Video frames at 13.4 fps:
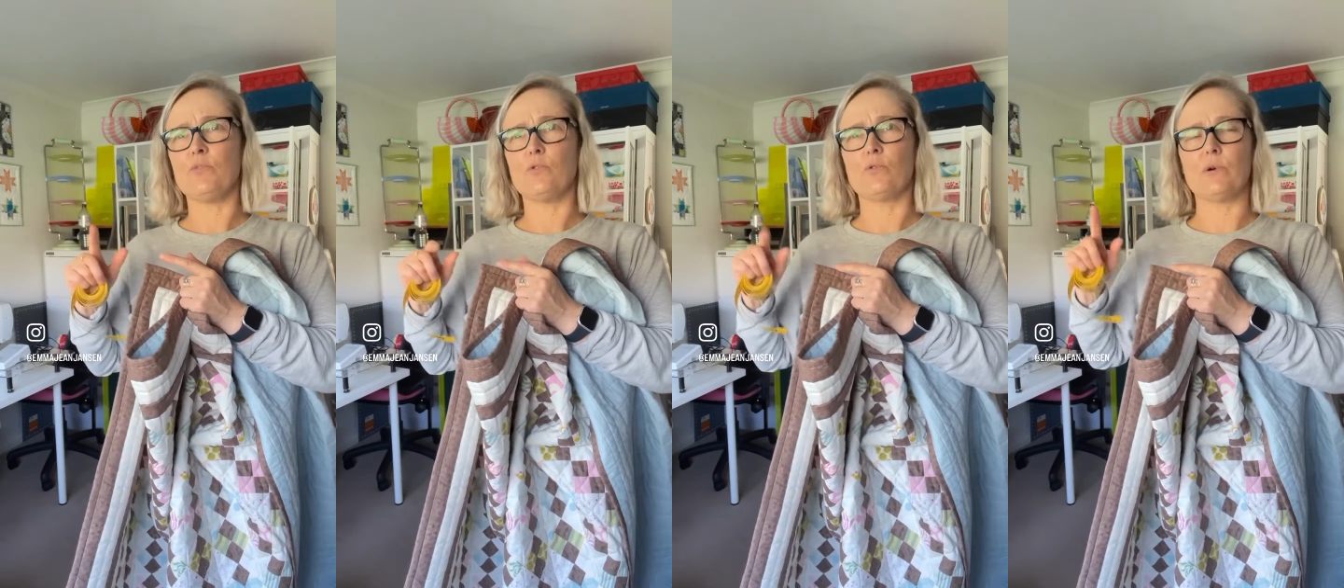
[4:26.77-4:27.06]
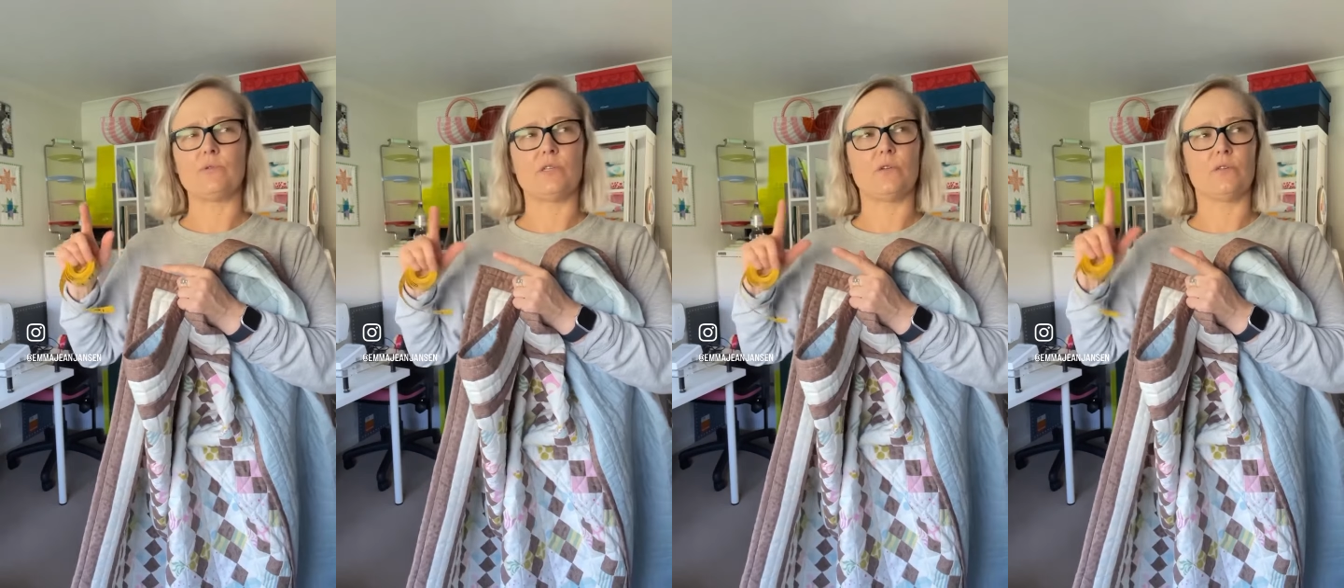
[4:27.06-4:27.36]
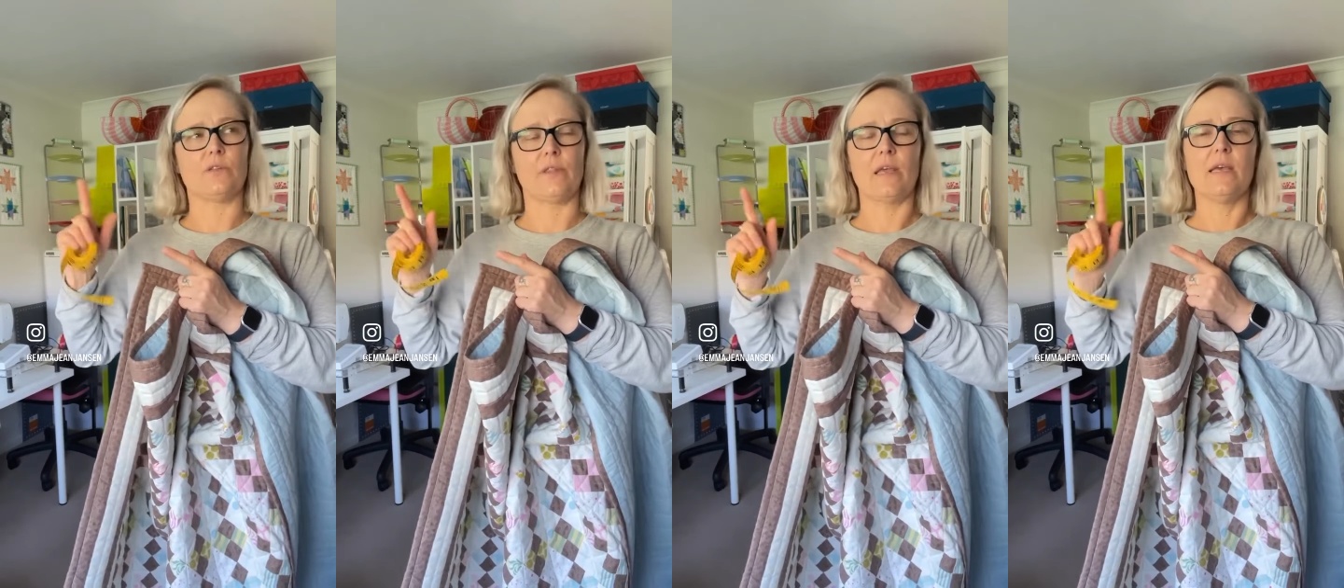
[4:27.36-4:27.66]
quilts and all
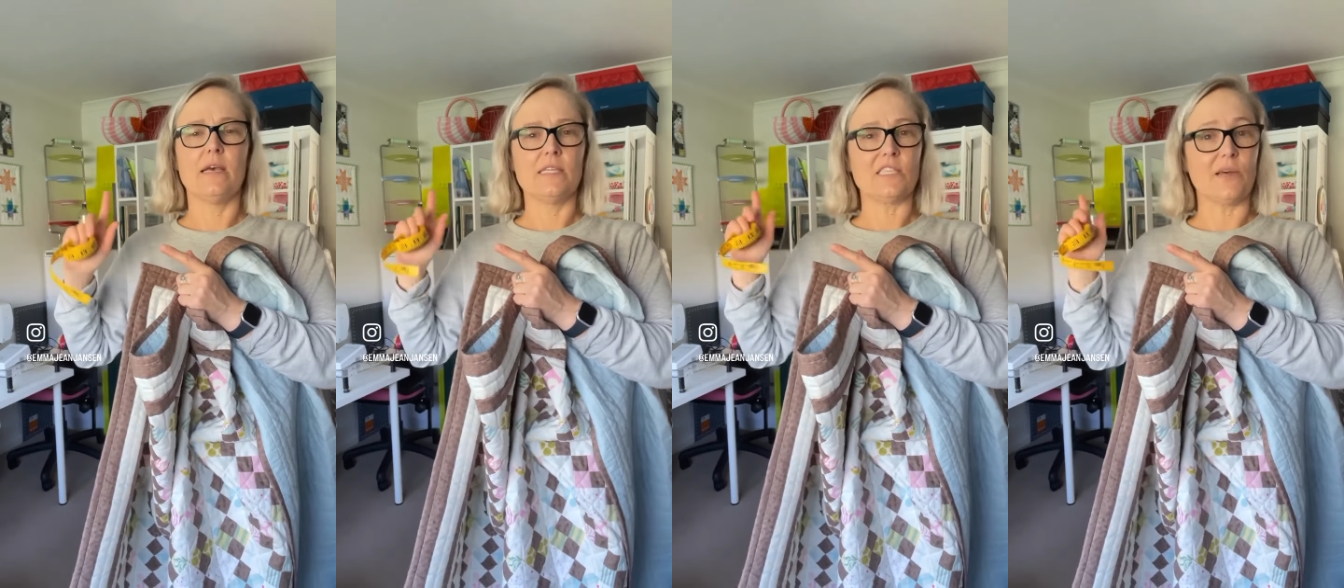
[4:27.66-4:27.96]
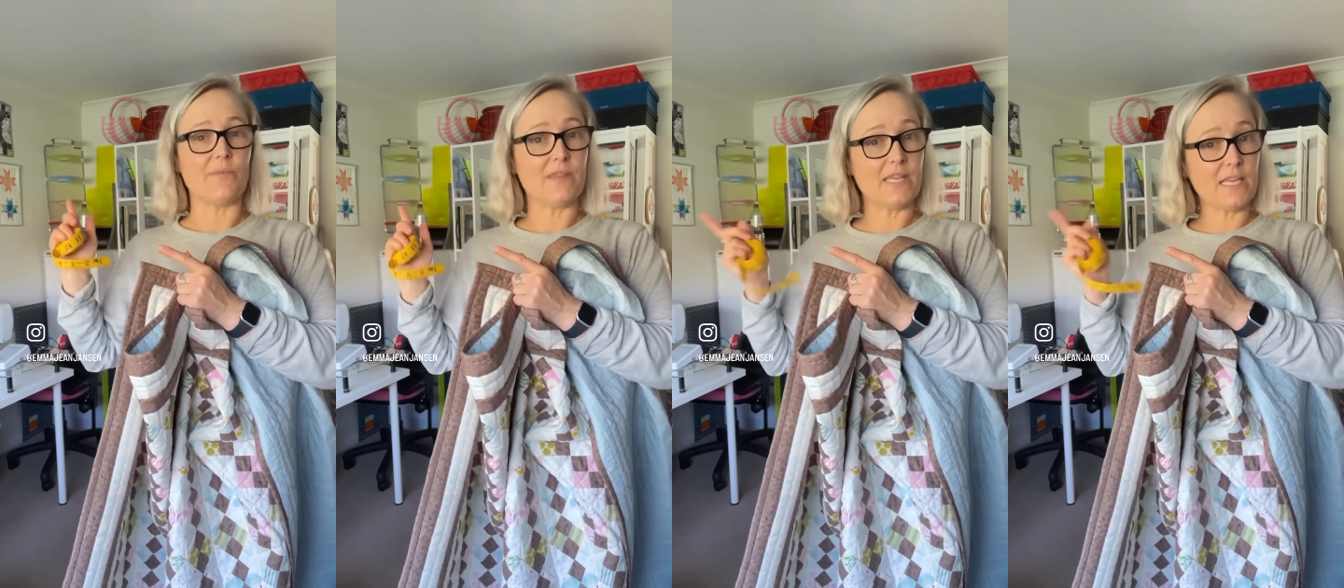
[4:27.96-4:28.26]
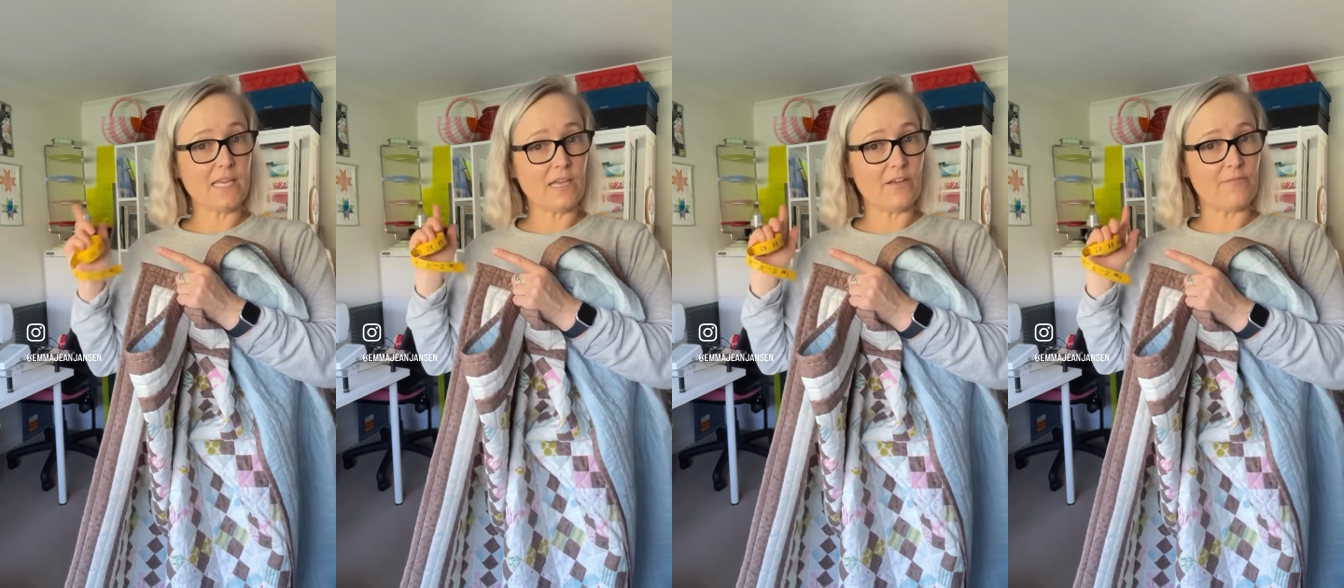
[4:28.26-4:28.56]
sorts. So I'm
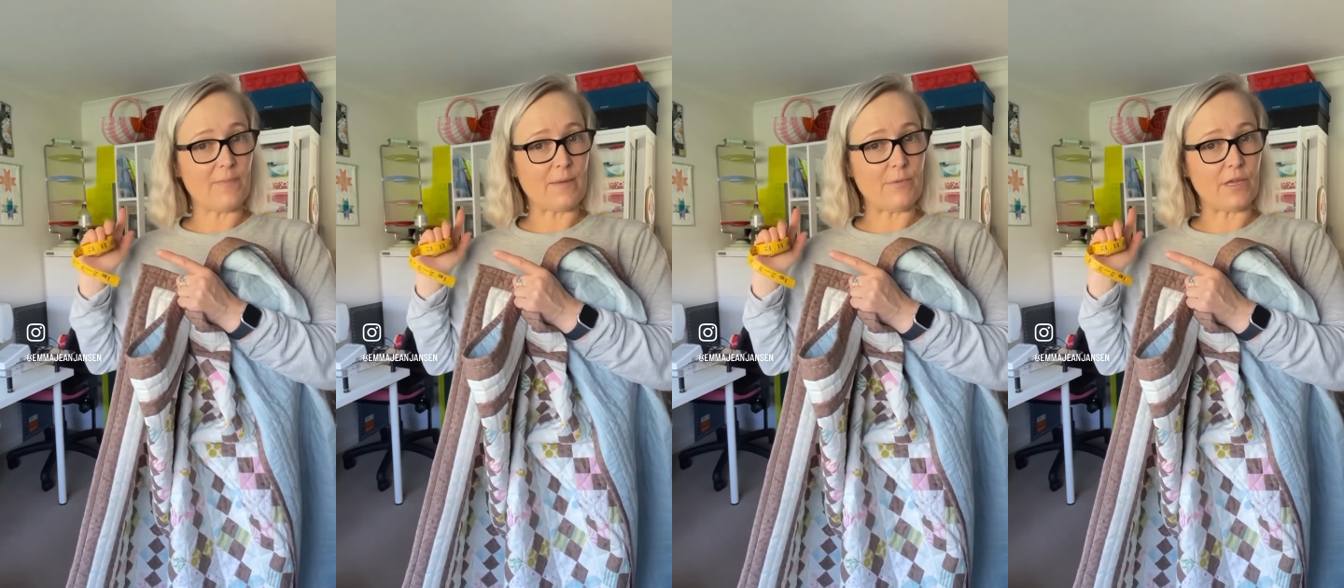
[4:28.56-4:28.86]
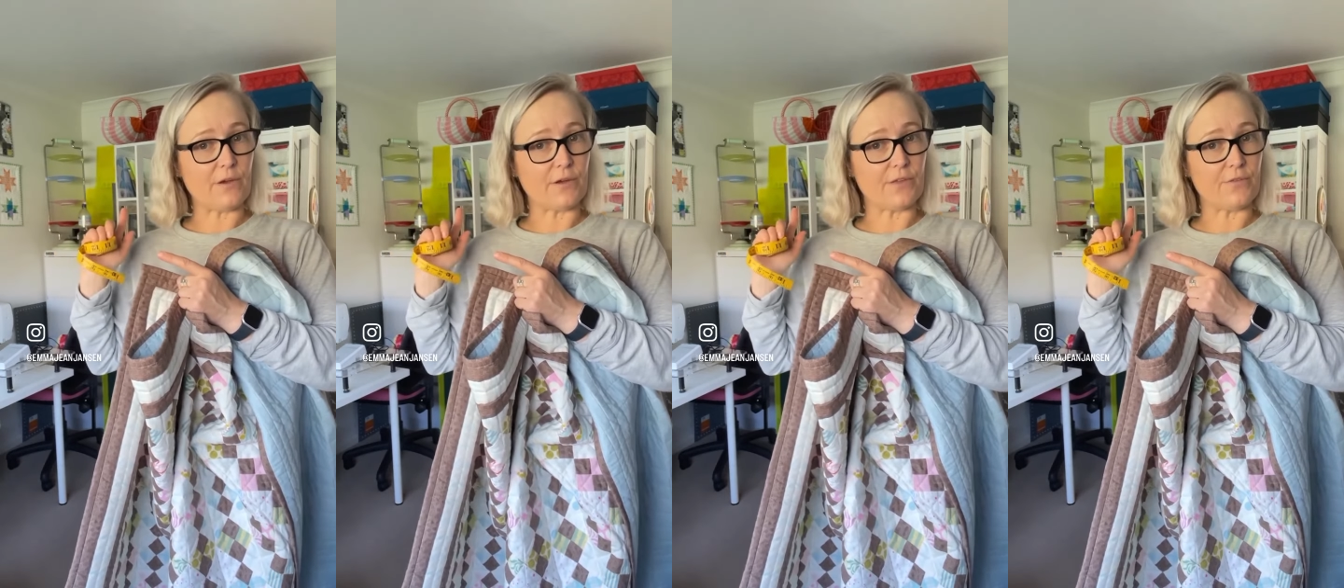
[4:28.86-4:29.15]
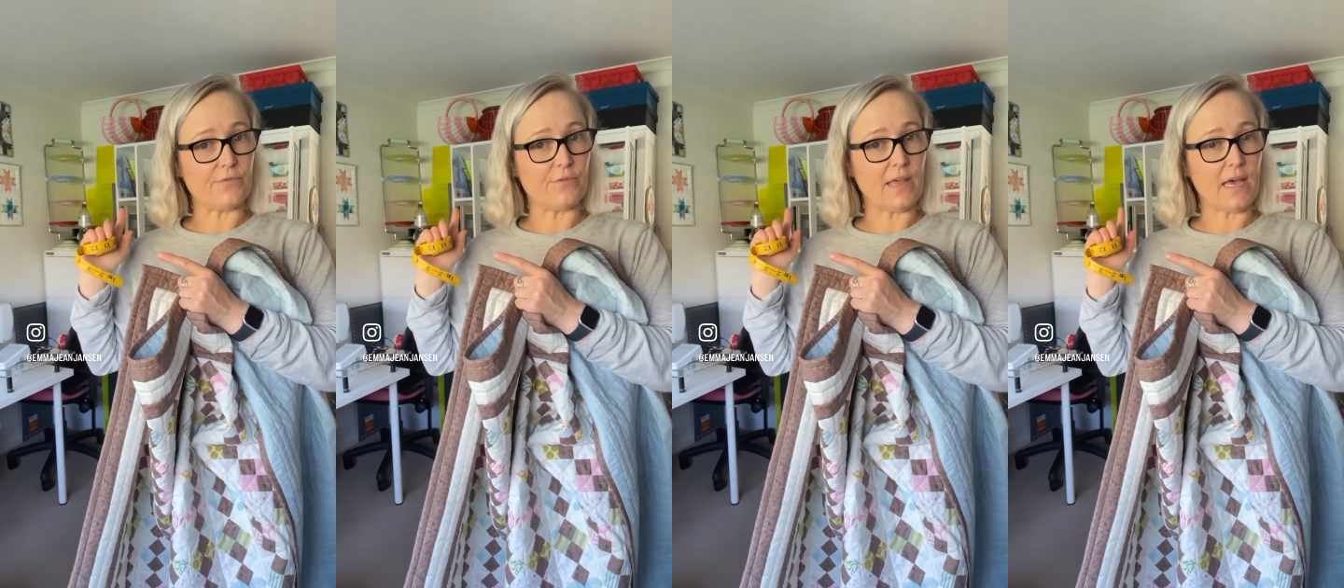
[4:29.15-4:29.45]
thinking of maybe going
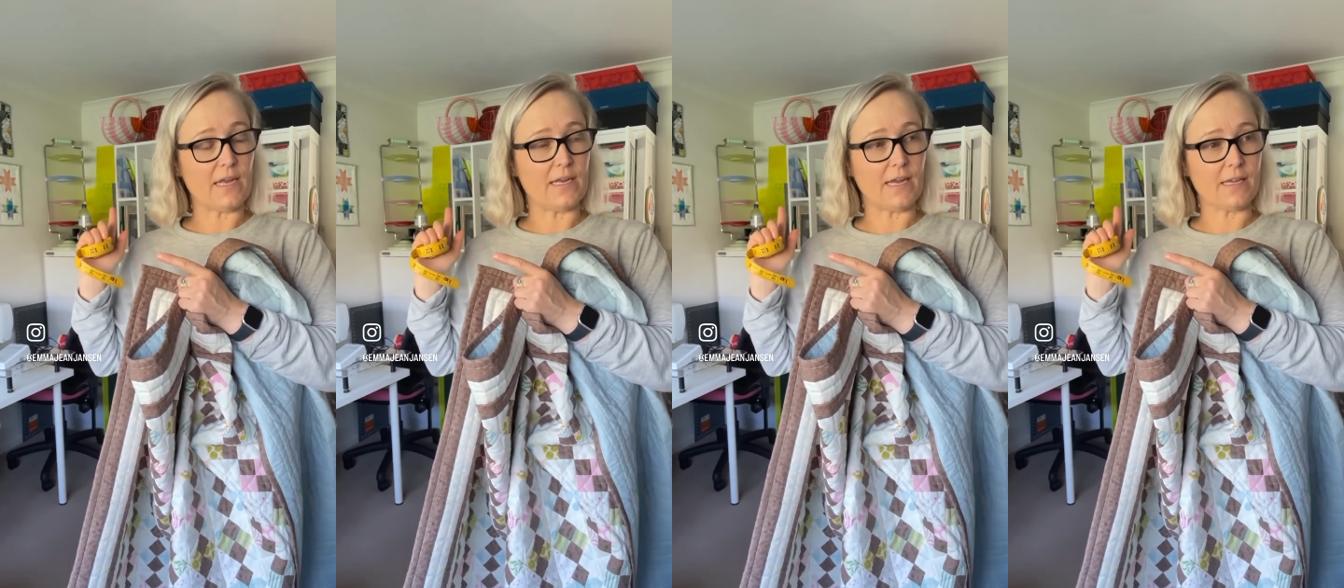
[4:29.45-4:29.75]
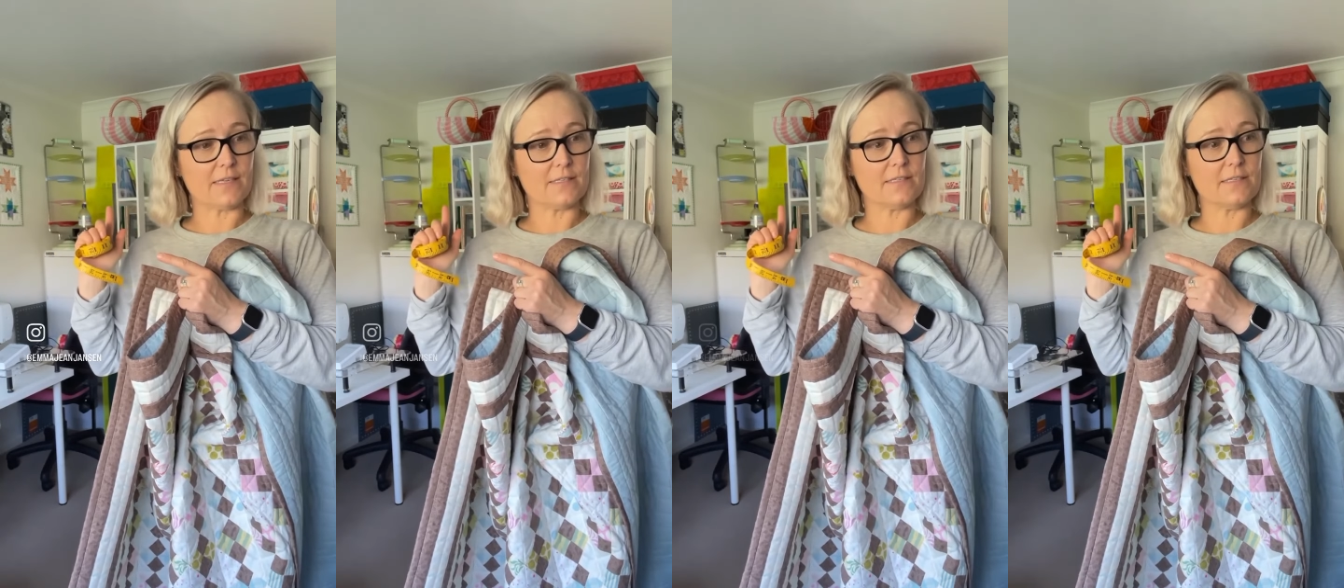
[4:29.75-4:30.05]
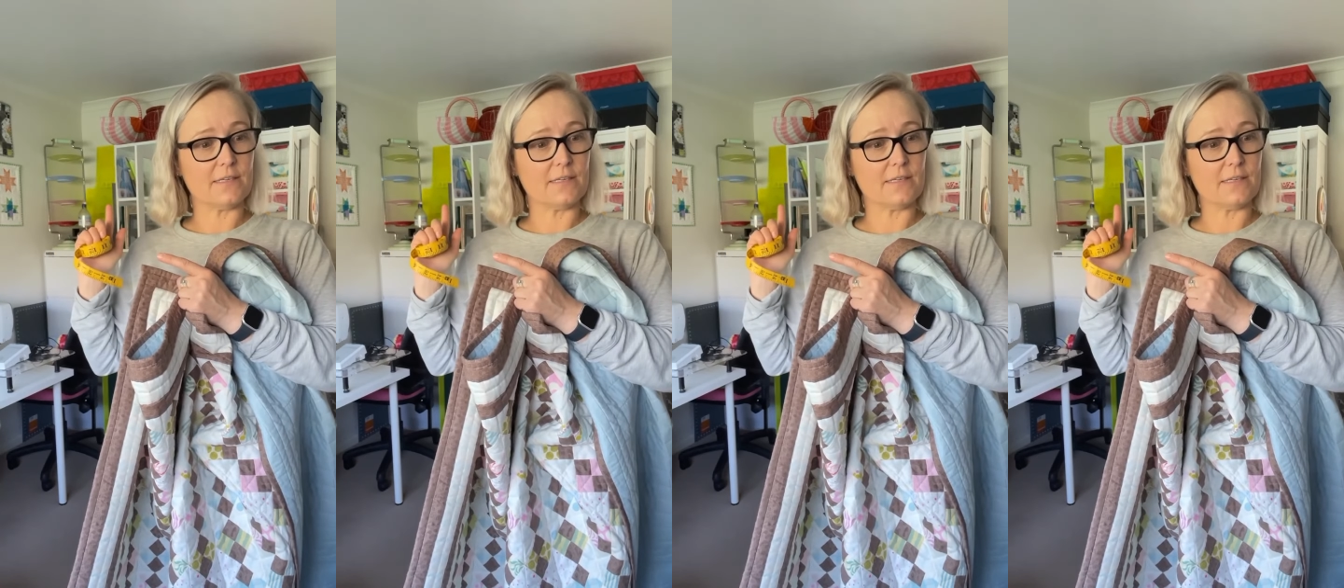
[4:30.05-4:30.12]
through that next,